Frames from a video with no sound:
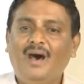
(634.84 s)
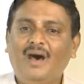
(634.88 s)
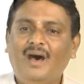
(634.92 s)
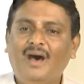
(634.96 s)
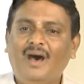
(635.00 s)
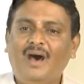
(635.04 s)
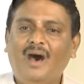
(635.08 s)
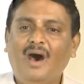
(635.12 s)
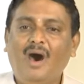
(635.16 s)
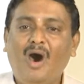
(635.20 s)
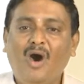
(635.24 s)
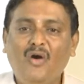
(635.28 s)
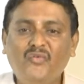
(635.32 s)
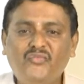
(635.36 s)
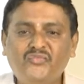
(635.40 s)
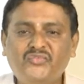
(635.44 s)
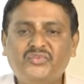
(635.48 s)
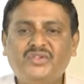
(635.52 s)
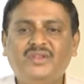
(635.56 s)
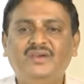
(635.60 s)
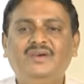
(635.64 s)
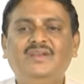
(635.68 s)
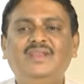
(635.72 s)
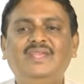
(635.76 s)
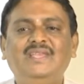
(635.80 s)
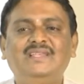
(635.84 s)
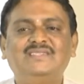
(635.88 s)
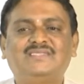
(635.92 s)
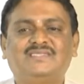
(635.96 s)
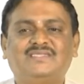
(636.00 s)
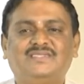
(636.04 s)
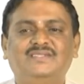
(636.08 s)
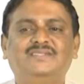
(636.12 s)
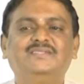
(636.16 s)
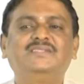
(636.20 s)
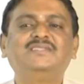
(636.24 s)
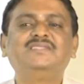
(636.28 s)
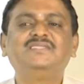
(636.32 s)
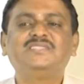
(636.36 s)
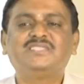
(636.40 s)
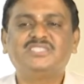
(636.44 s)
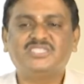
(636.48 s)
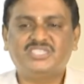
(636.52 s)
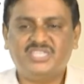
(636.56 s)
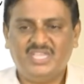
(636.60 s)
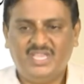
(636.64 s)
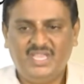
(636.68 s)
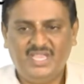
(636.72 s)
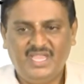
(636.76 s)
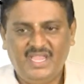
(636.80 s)
after a certain
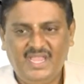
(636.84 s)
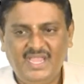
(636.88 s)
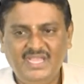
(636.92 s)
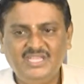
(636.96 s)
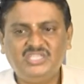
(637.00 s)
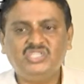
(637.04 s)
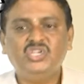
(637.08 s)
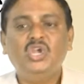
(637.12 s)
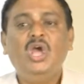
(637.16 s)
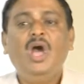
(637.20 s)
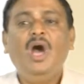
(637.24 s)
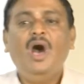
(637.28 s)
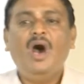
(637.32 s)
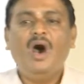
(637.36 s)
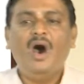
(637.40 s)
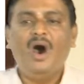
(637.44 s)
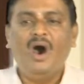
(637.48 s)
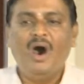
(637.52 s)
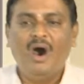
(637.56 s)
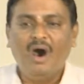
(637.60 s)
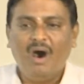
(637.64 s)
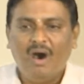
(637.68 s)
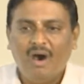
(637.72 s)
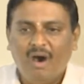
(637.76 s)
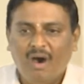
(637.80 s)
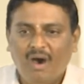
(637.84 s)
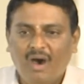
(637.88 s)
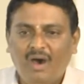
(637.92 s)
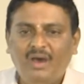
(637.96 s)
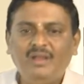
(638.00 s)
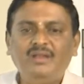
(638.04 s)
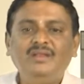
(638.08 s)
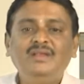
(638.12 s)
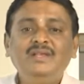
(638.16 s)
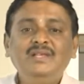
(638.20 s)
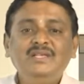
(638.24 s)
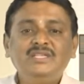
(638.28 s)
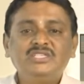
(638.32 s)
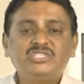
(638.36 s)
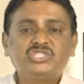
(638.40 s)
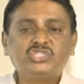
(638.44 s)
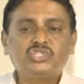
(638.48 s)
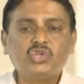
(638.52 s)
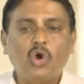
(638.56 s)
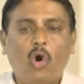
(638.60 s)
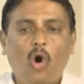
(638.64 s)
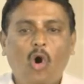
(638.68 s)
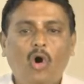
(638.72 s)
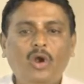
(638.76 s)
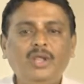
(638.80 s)
stage or
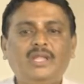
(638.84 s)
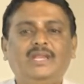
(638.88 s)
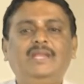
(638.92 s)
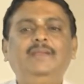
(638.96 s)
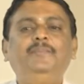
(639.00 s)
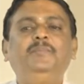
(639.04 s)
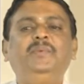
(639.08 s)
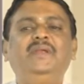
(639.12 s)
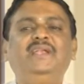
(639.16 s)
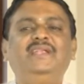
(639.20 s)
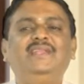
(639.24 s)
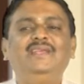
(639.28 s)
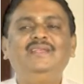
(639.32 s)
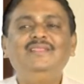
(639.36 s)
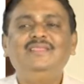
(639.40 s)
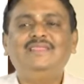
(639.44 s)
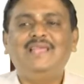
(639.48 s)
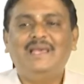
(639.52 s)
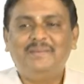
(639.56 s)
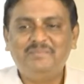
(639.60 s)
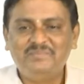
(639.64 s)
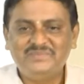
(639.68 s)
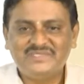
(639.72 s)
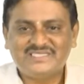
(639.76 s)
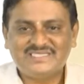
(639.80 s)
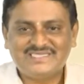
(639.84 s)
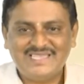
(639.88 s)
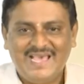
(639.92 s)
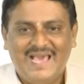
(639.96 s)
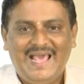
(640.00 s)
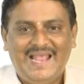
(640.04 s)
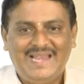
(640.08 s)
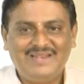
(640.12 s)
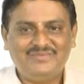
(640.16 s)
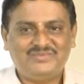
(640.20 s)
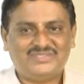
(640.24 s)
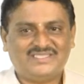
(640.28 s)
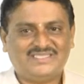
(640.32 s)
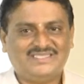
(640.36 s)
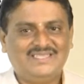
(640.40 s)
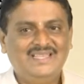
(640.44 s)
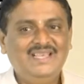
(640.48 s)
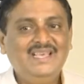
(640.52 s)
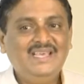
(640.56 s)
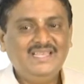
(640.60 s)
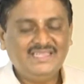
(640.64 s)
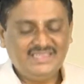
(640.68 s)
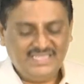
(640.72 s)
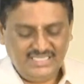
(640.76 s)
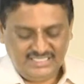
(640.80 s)
start repeating themselves.
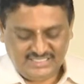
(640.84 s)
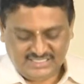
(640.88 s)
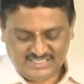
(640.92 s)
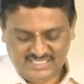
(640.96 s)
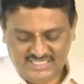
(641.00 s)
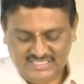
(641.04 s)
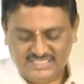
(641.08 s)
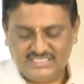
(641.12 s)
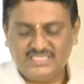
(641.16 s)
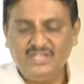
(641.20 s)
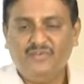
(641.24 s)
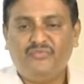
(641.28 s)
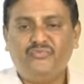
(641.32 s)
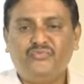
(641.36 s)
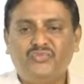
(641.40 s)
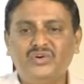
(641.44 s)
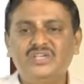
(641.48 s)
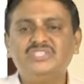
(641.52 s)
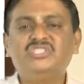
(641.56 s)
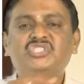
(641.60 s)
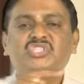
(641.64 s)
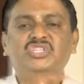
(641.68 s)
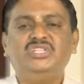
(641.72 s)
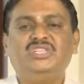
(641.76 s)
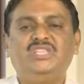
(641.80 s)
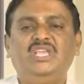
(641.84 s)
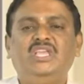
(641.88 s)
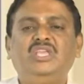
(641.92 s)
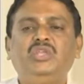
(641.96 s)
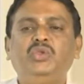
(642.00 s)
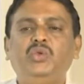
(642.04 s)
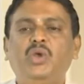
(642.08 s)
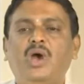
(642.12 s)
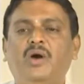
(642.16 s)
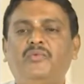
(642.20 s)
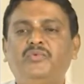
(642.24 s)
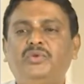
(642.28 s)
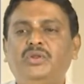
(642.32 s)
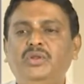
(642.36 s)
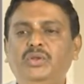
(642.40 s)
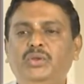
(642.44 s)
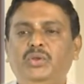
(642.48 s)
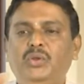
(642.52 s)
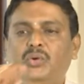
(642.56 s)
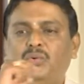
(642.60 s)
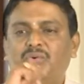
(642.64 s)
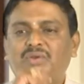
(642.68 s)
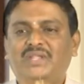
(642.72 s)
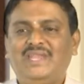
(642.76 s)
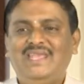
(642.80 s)
This is the first thing you have to
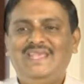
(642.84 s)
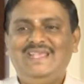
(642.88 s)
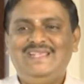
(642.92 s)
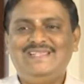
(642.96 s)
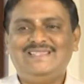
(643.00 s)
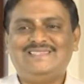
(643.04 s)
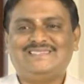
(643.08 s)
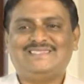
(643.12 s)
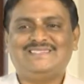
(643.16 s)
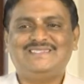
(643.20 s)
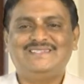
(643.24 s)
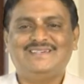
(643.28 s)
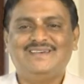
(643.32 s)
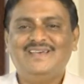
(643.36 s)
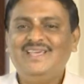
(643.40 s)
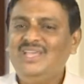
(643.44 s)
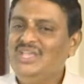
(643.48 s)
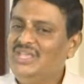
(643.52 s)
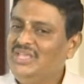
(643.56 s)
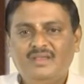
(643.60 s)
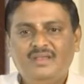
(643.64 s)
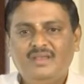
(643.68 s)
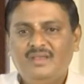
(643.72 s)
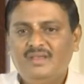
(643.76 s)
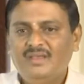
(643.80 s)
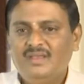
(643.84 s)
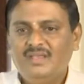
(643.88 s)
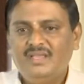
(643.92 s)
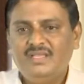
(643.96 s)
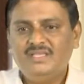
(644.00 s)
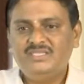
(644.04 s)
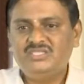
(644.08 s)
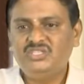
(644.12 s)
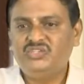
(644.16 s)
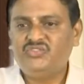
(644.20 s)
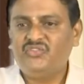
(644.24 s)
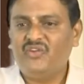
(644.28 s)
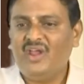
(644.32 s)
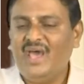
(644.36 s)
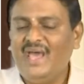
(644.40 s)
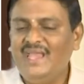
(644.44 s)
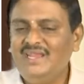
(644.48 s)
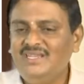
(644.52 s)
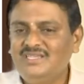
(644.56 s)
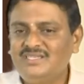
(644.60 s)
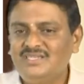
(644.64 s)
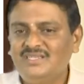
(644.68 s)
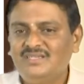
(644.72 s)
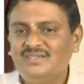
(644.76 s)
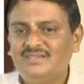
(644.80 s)
notice. Is it
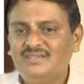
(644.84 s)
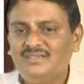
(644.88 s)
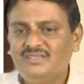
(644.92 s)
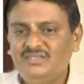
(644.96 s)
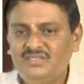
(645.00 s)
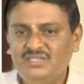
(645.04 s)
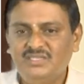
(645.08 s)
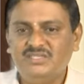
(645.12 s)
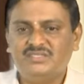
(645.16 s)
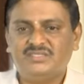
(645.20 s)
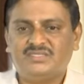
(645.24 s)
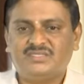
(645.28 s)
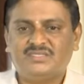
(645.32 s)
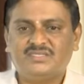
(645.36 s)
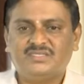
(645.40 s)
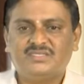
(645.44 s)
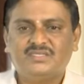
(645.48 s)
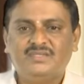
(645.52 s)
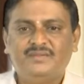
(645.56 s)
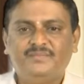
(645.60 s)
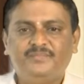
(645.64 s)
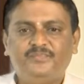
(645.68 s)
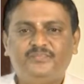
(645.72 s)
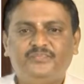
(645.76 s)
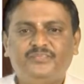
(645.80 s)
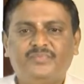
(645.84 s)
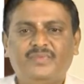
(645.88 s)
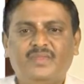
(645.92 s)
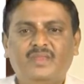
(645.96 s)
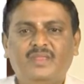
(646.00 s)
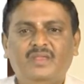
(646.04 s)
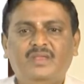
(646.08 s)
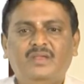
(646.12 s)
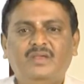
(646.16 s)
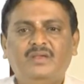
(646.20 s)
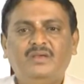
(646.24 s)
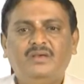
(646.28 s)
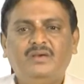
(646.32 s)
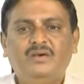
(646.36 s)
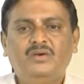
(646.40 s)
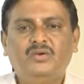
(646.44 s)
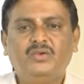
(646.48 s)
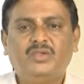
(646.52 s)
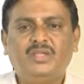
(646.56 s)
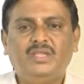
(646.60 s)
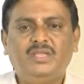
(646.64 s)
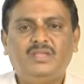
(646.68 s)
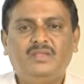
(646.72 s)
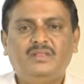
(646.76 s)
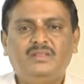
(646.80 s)
right? Yes.
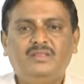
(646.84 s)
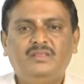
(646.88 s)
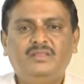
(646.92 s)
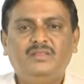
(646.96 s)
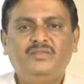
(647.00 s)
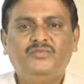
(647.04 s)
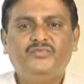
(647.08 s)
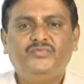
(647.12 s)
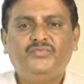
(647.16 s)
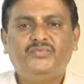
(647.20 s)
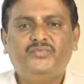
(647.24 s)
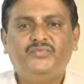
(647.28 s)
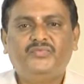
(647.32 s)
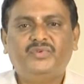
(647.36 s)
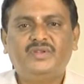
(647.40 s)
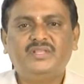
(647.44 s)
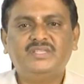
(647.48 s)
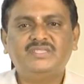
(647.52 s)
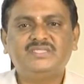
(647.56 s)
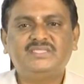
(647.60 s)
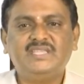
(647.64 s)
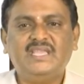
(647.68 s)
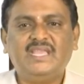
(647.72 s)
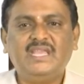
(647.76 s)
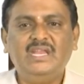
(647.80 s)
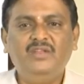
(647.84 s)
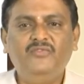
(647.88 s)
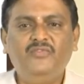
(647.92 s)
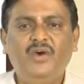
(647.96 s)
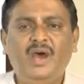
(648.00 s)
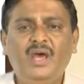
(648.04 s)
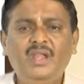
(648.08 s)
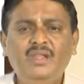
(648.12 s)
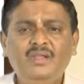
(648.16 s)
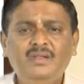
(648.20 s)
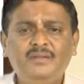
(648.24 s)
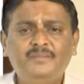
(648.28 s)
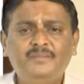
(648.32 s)
Okay. For the second one,